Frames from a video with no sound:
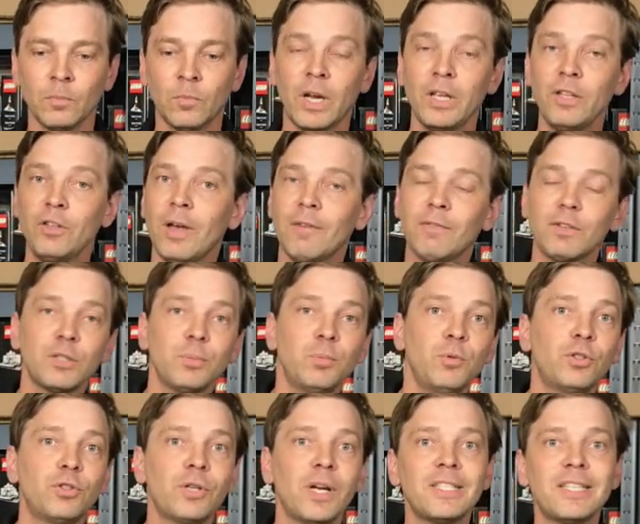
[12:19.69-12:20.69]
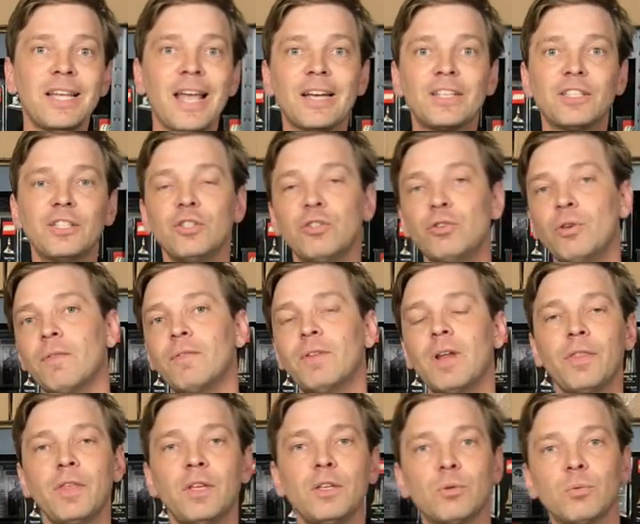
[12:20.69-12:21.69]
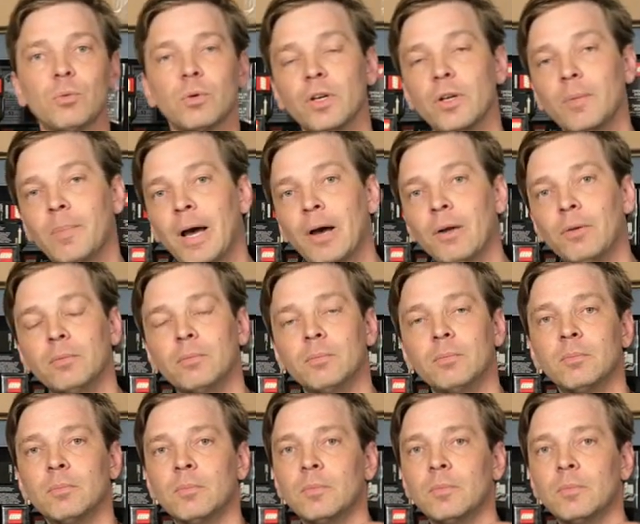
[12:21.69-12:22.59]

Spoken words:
right? You have a smooth transaction, you have nothing to worry about.